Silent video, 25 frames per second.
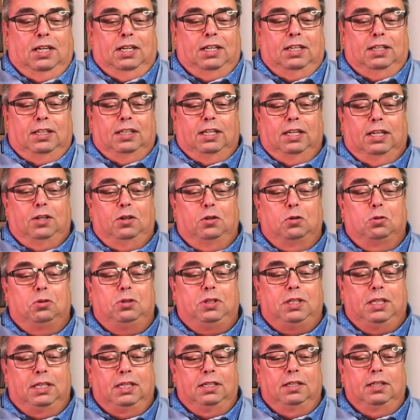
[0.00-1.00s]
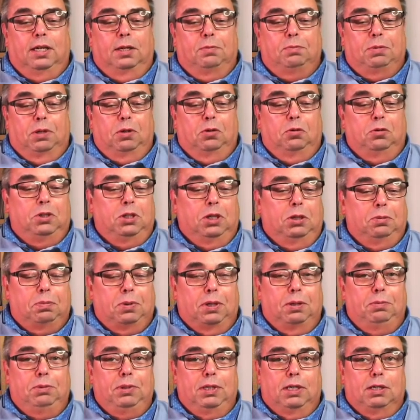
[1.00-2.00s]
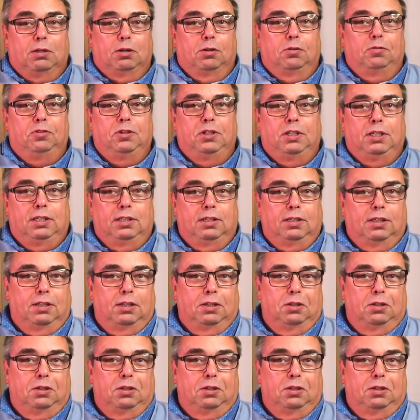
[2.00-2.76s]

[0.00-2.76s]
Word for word: The new thing about uh, Buy Me a Coffee